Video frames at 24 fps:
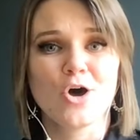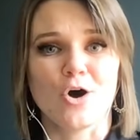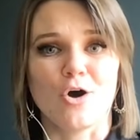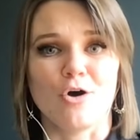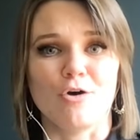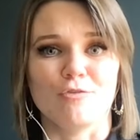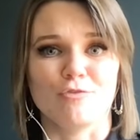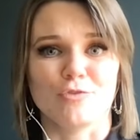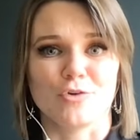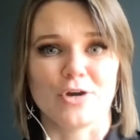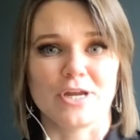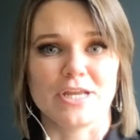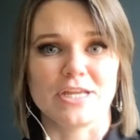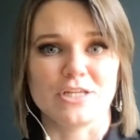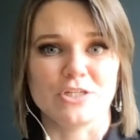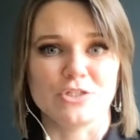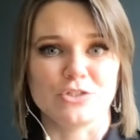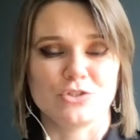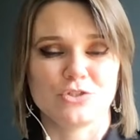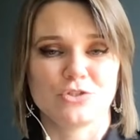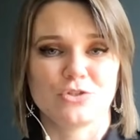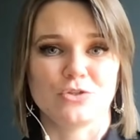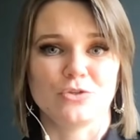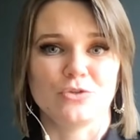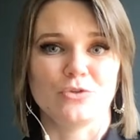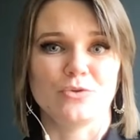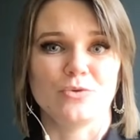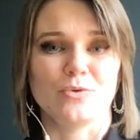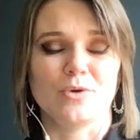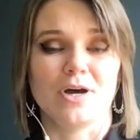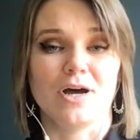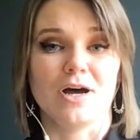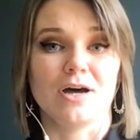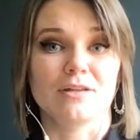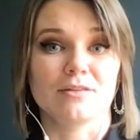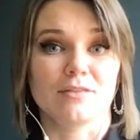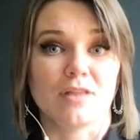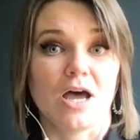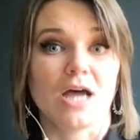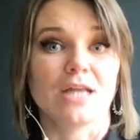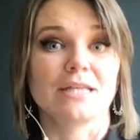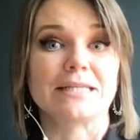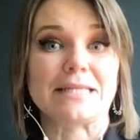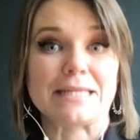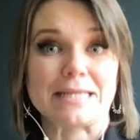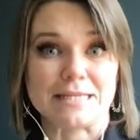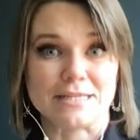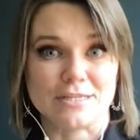over into uh, la
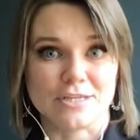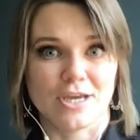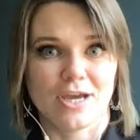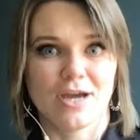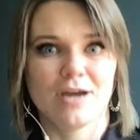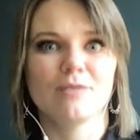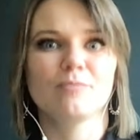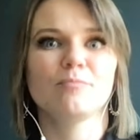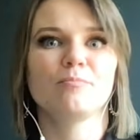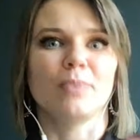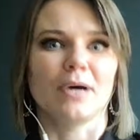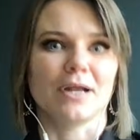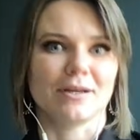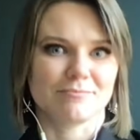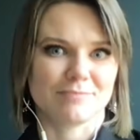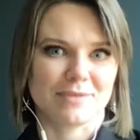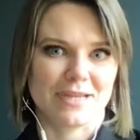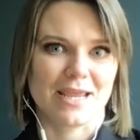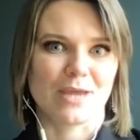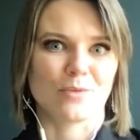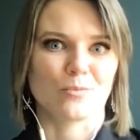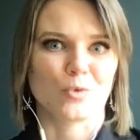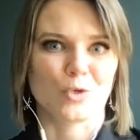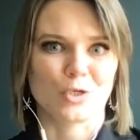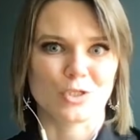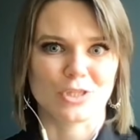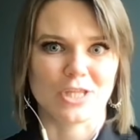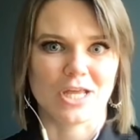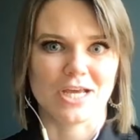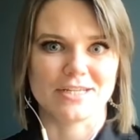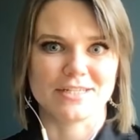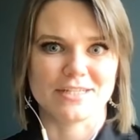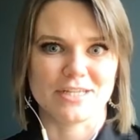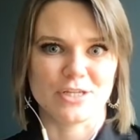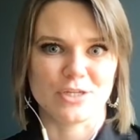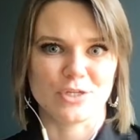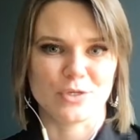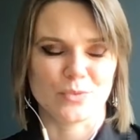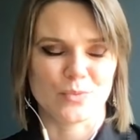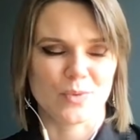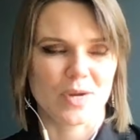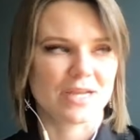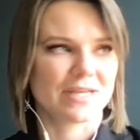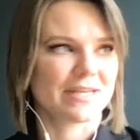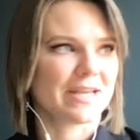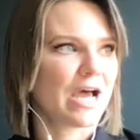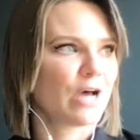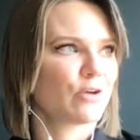nina but again we're in la nina
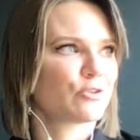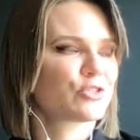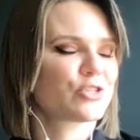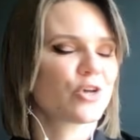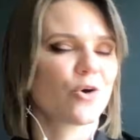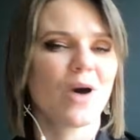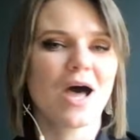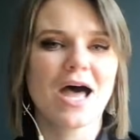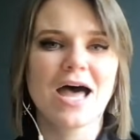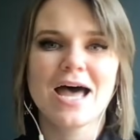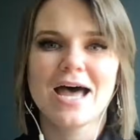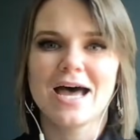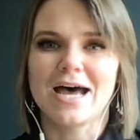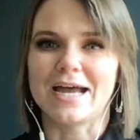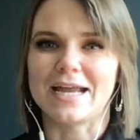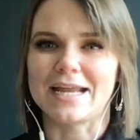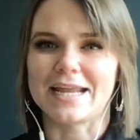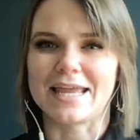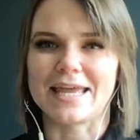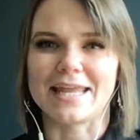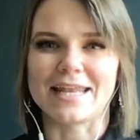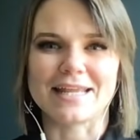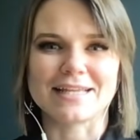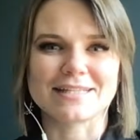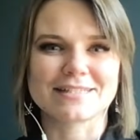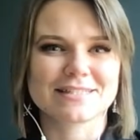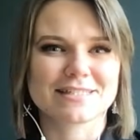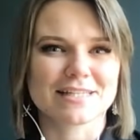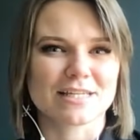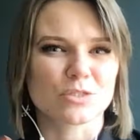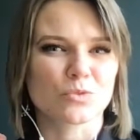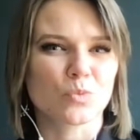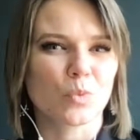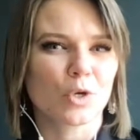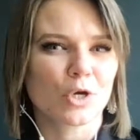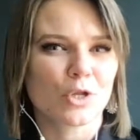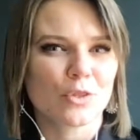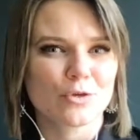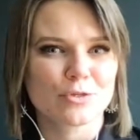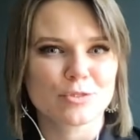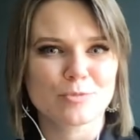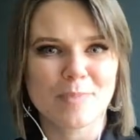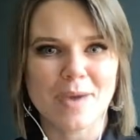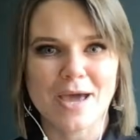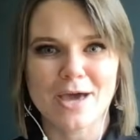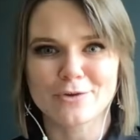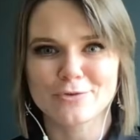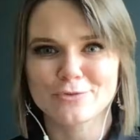right now so again it's it's one of those
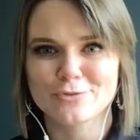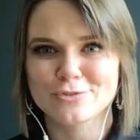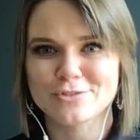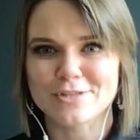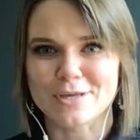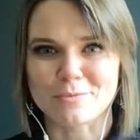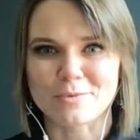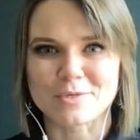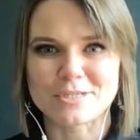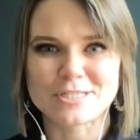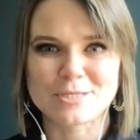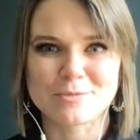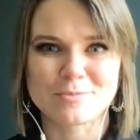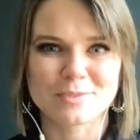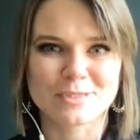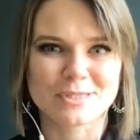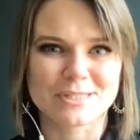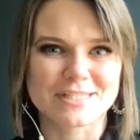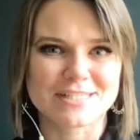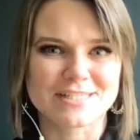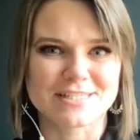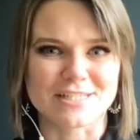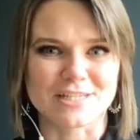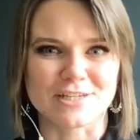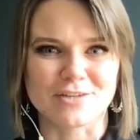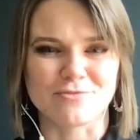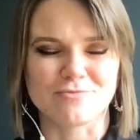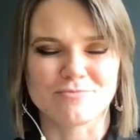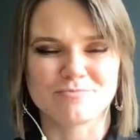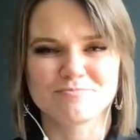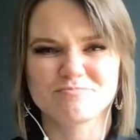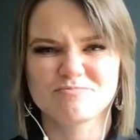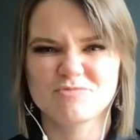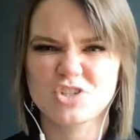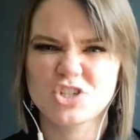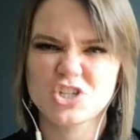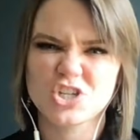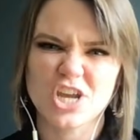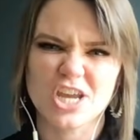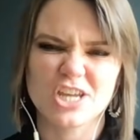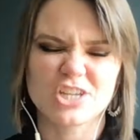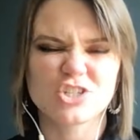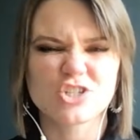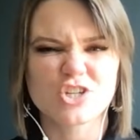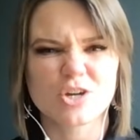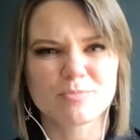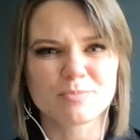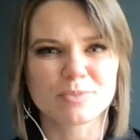patterns that we typically see
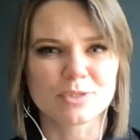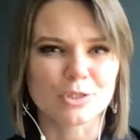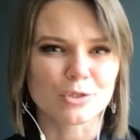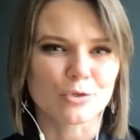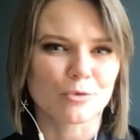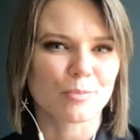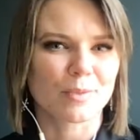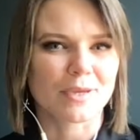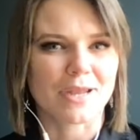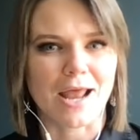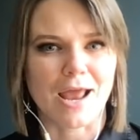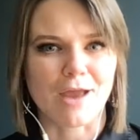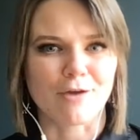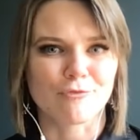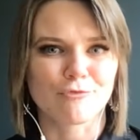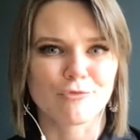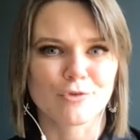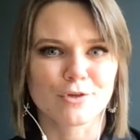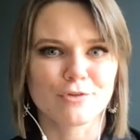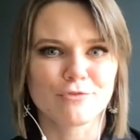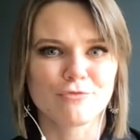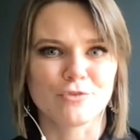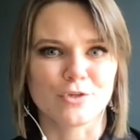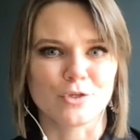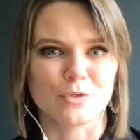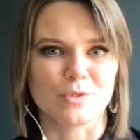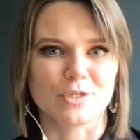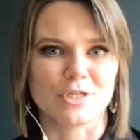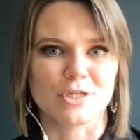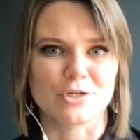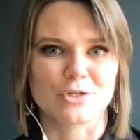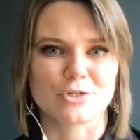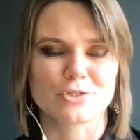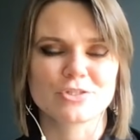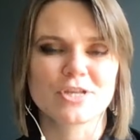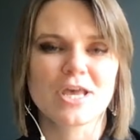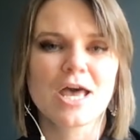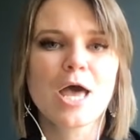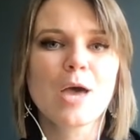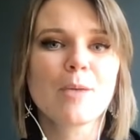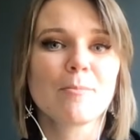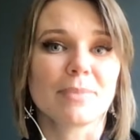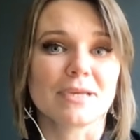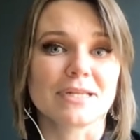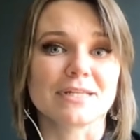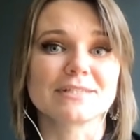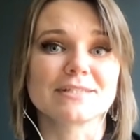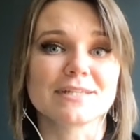change up a little bit every few years,
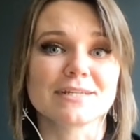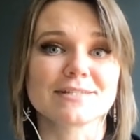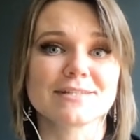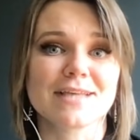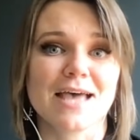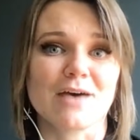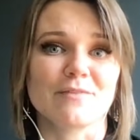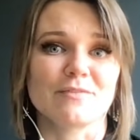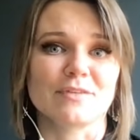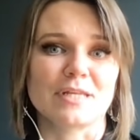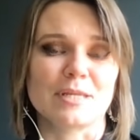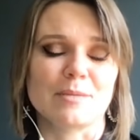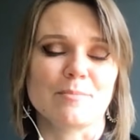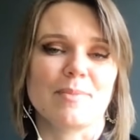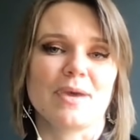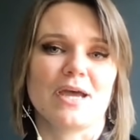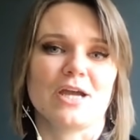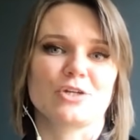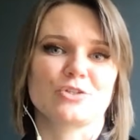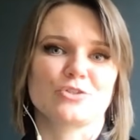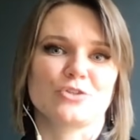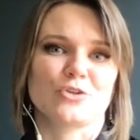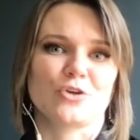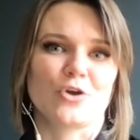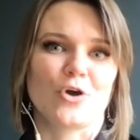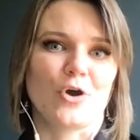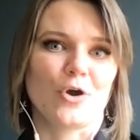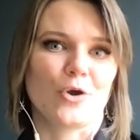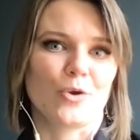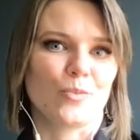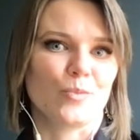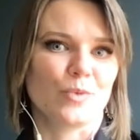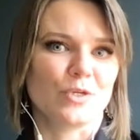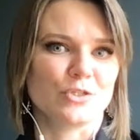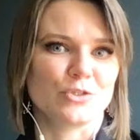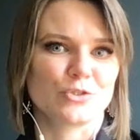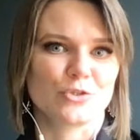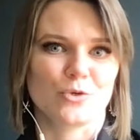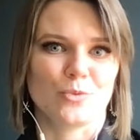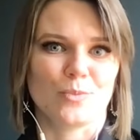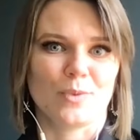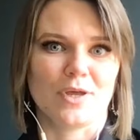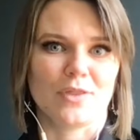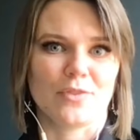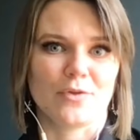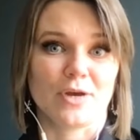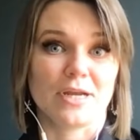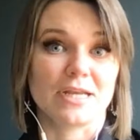but it does have an impact on our winter
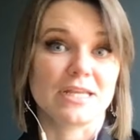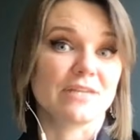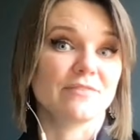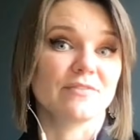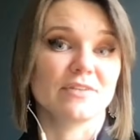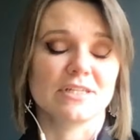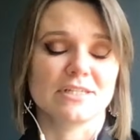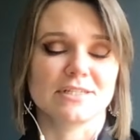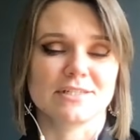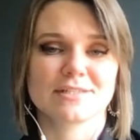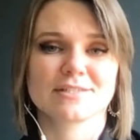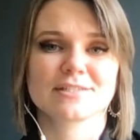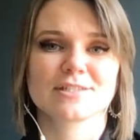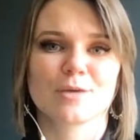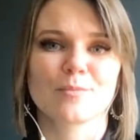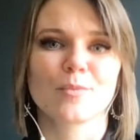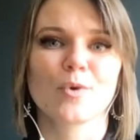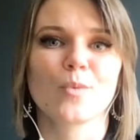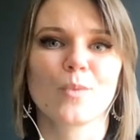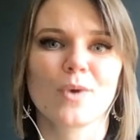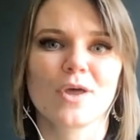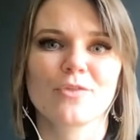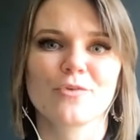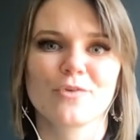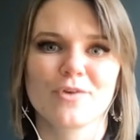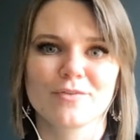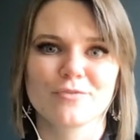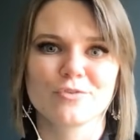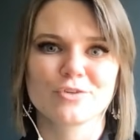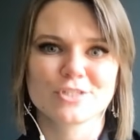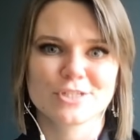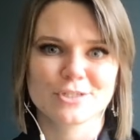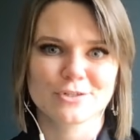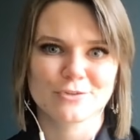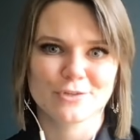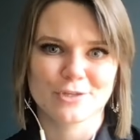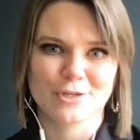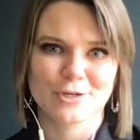weather and even into summer weather every single